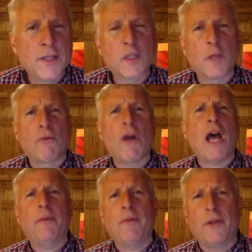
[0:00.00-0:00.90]
So the
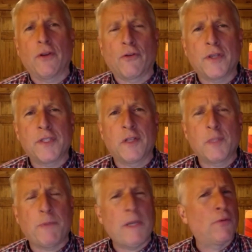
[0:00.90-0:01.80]
problem here, Kristan,
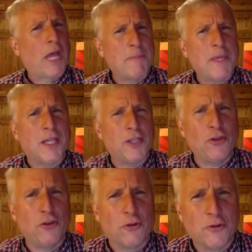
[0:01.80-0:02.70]
is people like me and
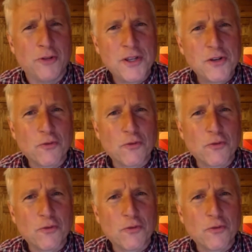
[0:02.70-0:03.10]
you,